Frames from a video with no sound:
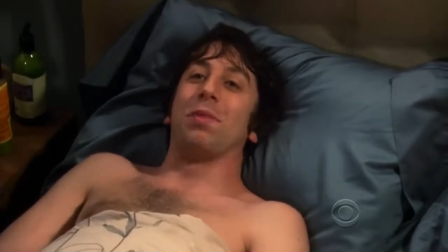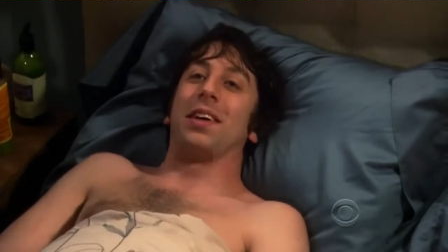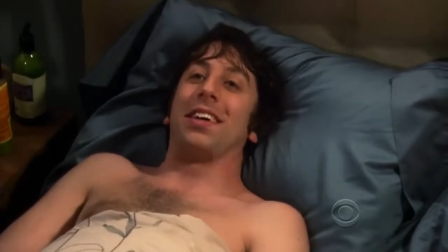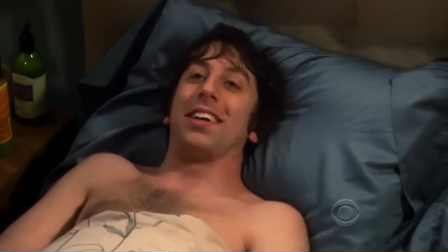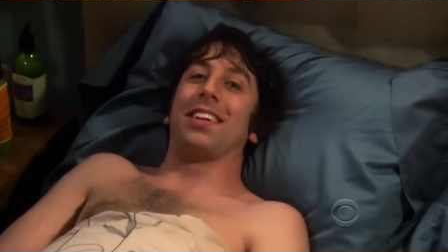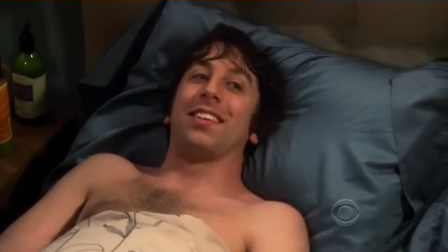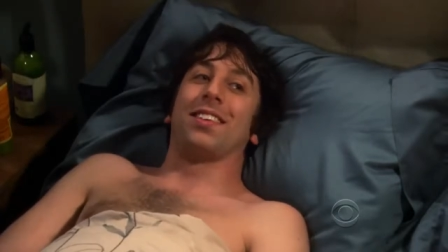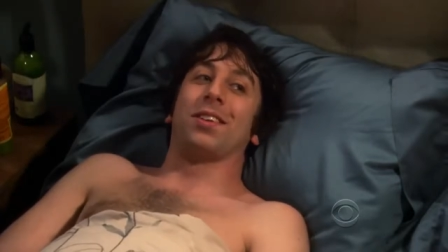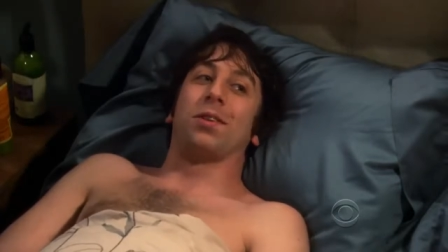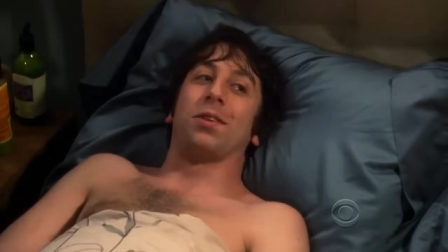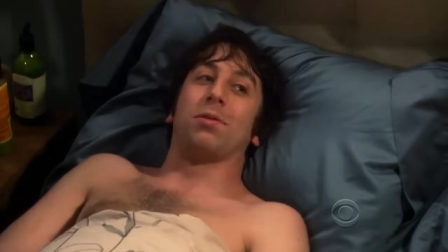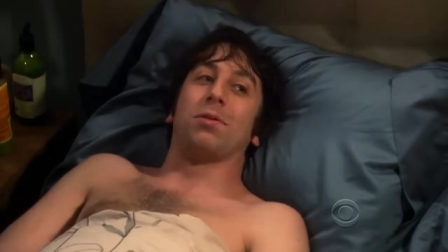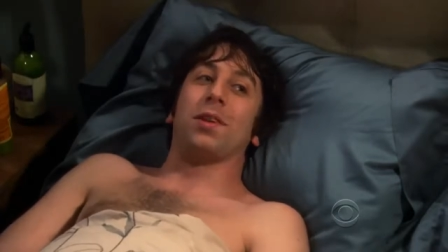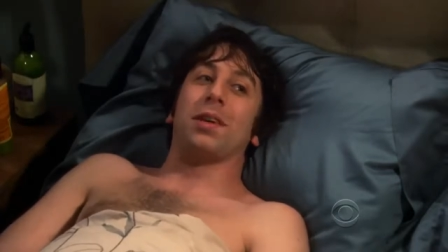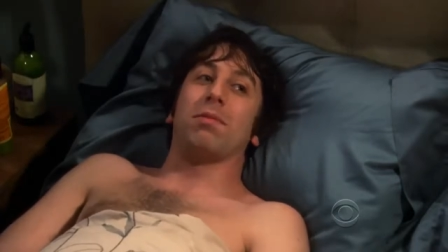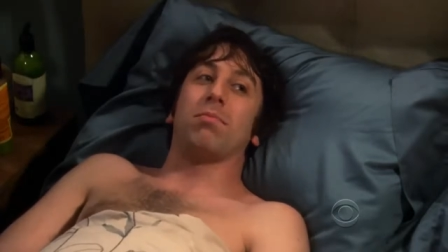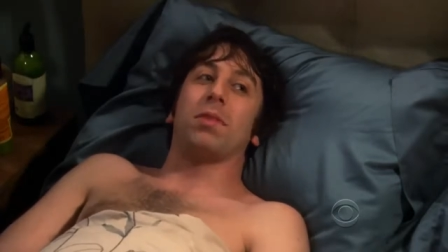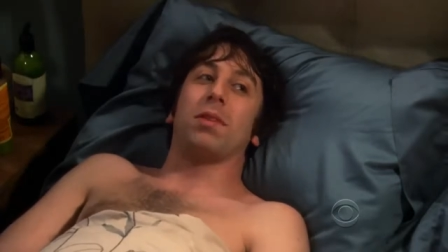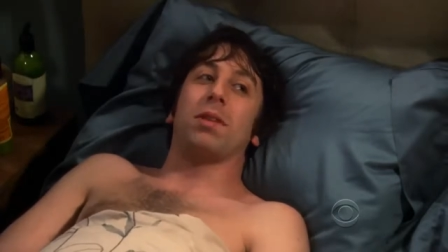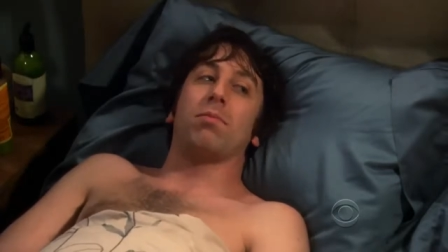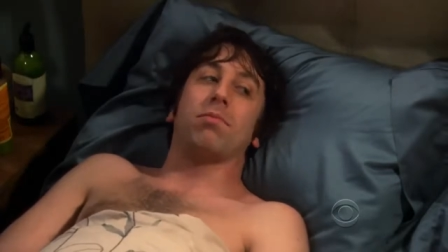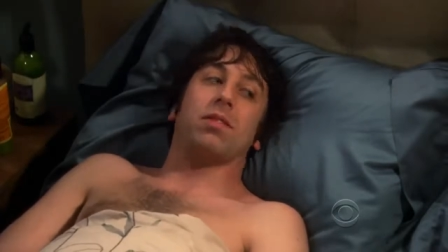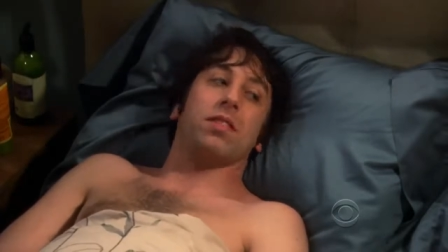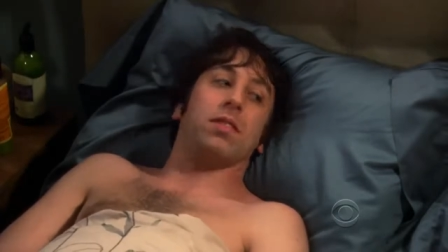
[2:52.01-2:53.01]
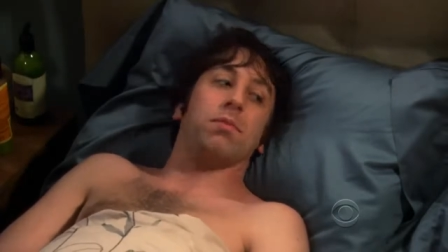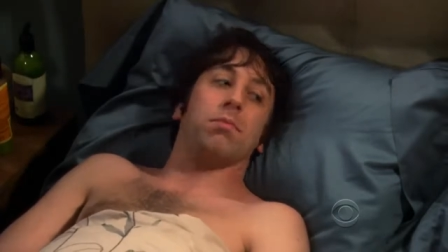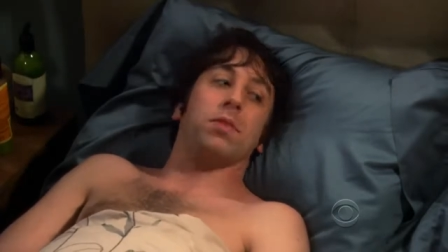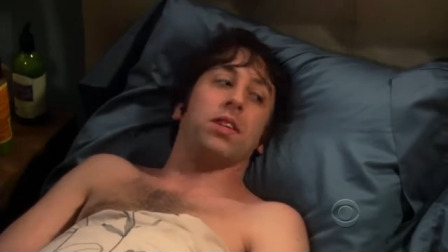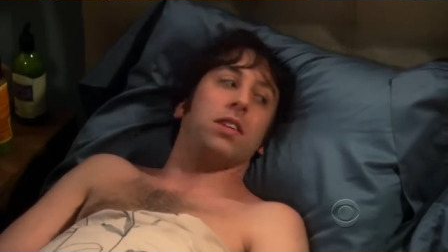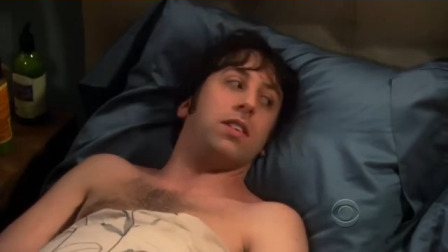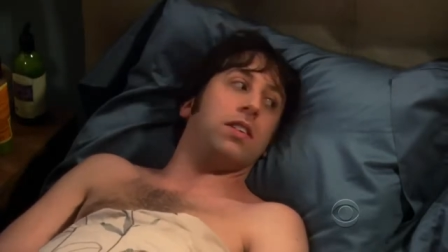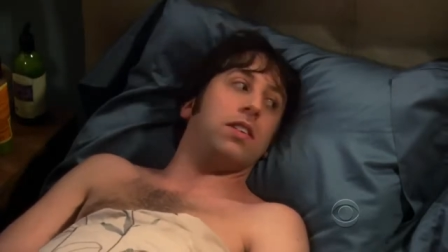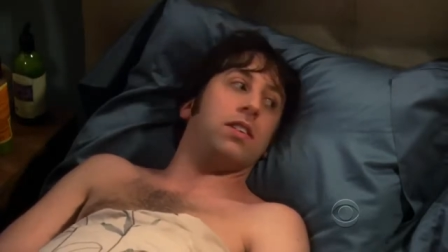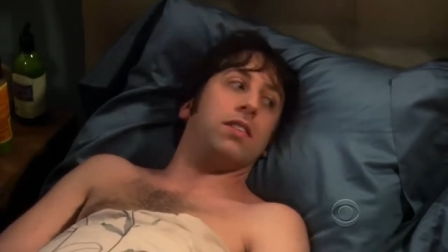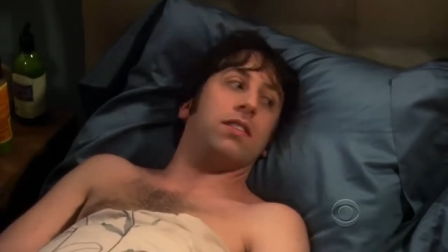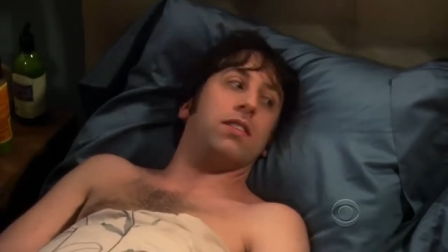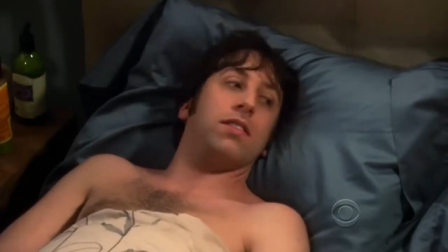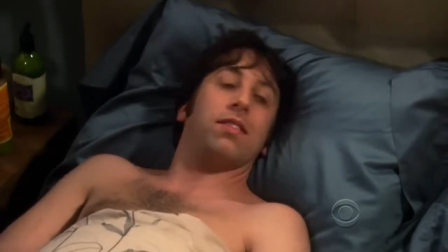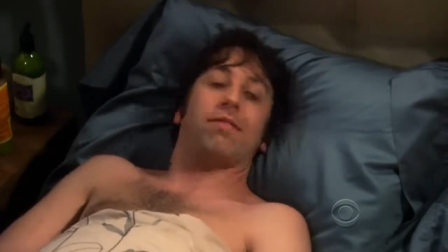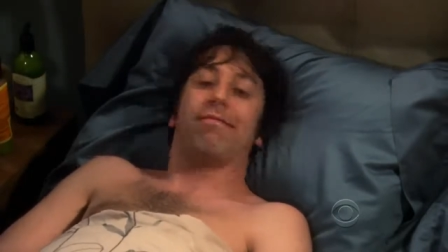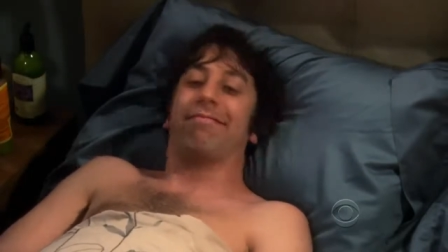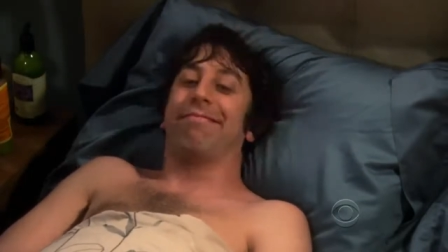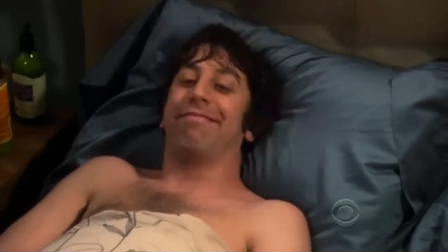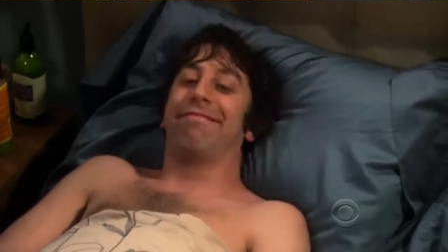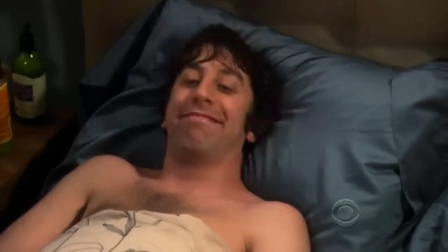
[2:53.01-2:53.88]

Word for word: I get little red bumps on my tuchus.